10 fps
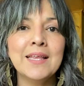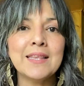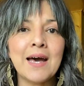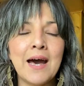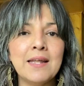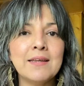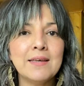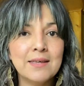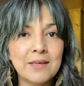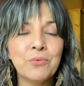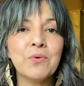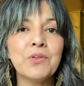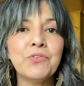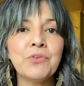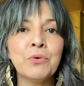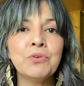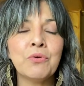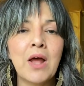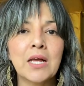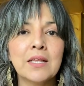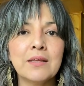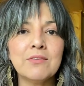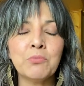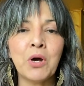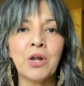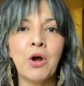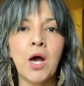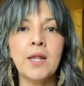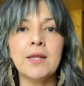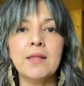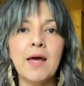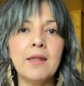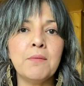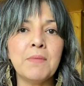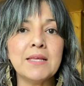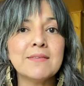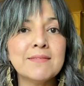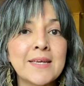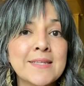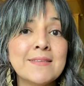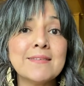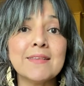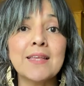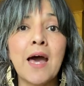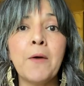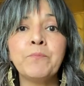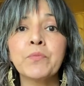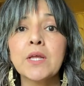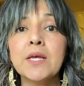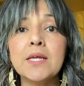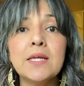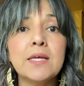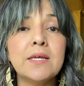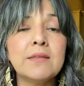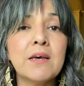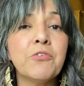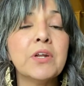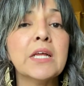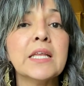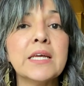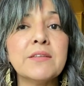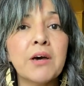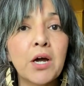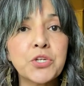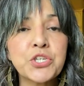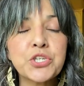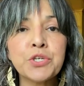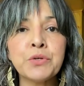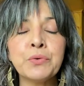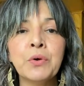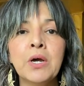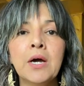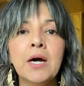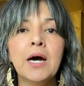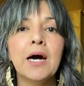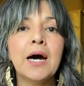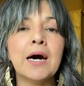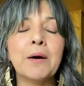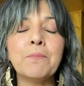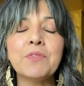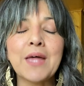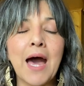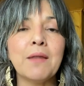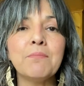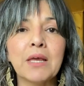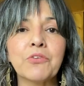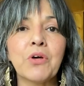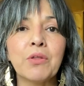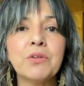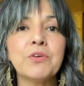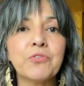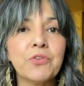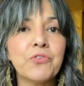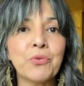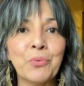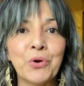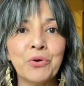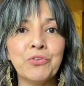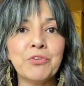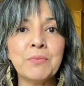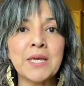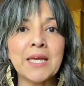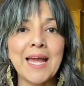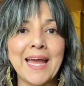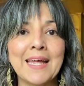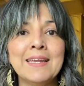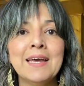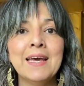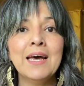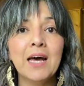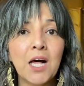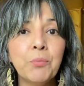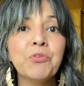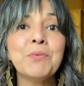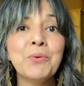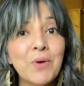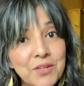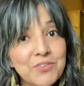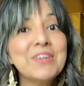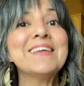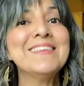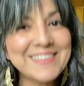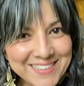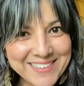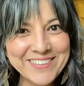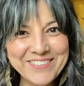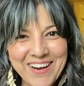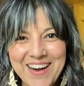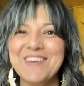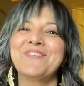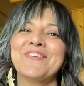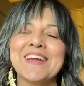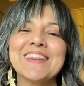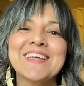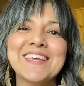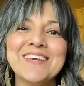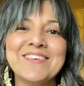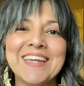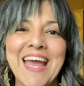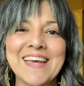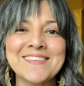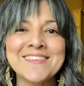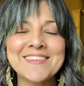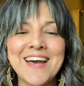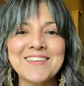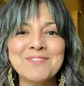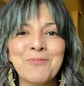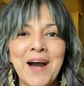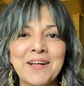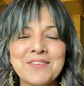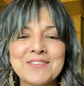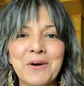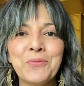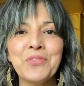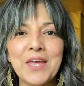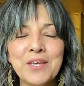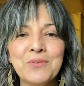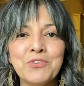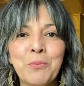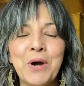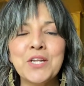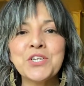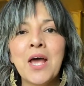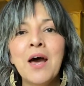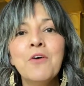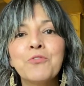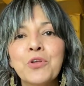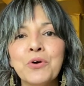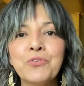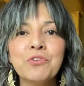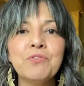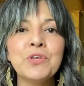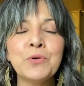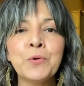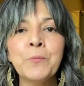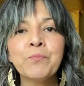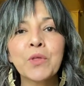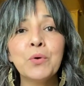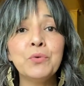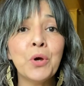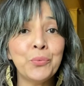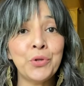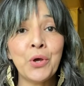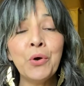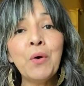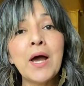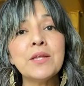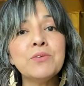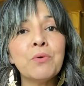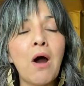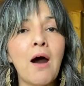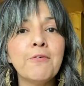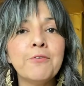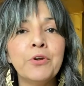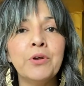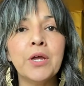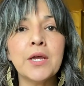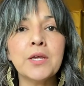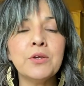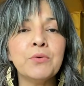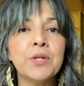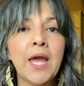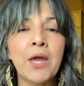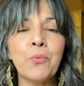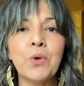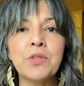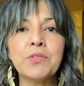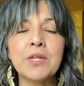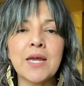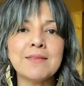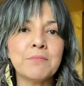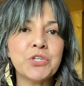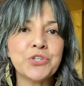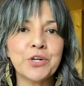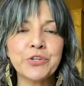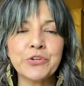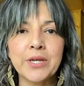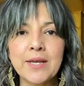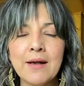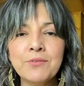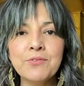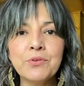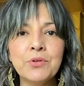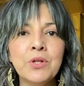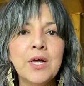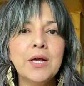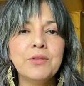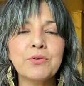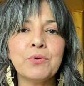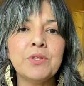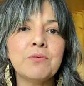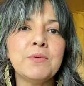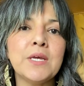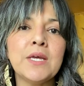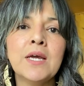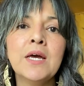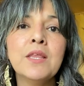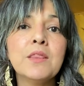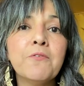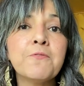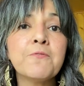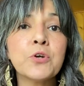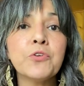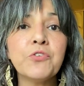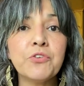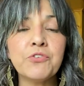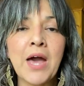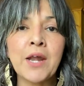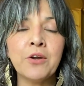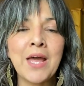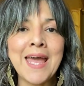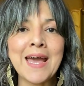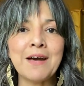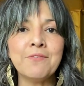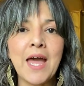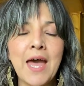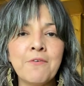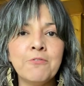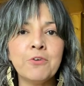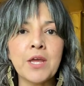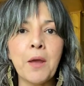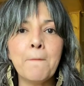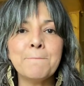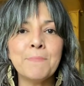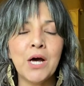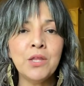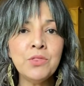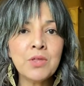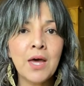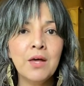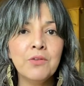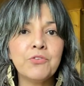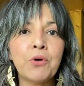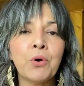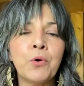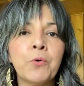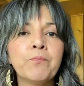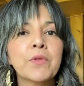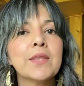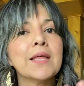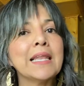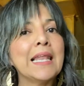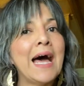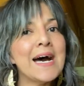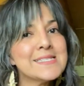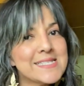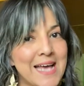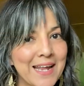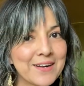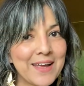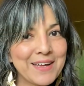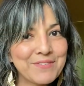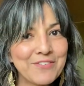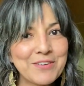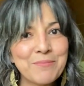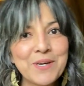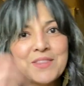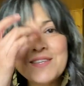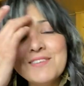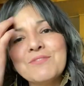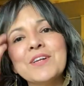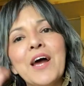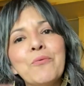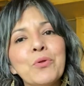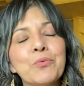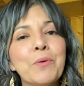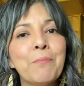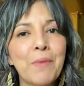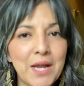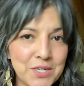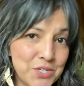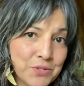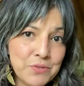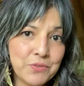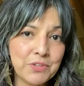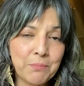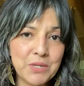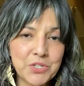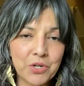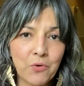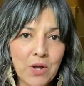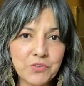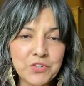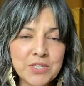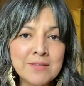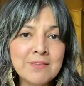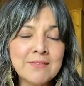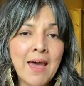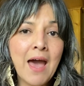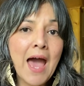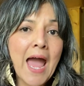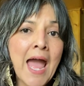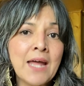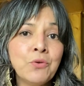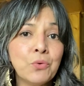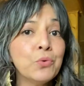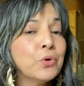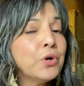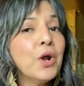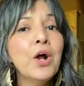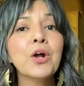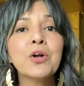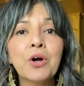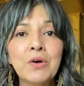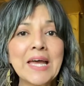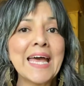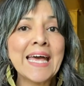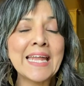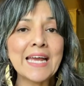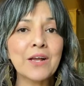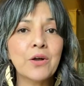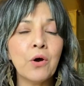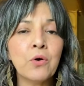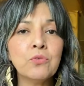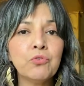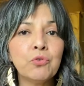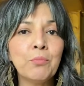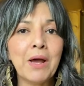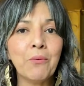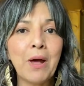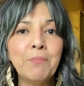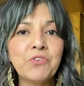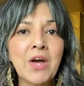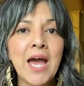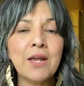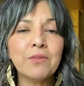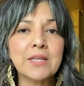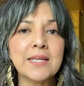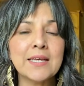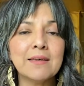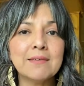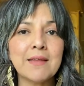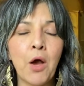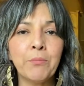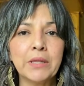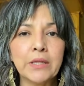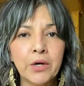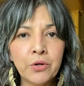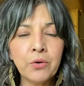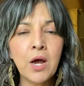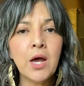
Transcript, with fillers: that it was so directly spot on and that it made sense and that it, it definitely touched you, um, that makes all the difference in the world to me and helps me want to continue offering the Q&As as well. So thank you so much for those of you who don't know, I do offer a Q&A with the Ninth Dimension Arcturian Council. It's going to be the first Saturday of every month. So the last Saturday of every month is when I will remind you to submit your questions and or go ahead and go to my website. The link is down below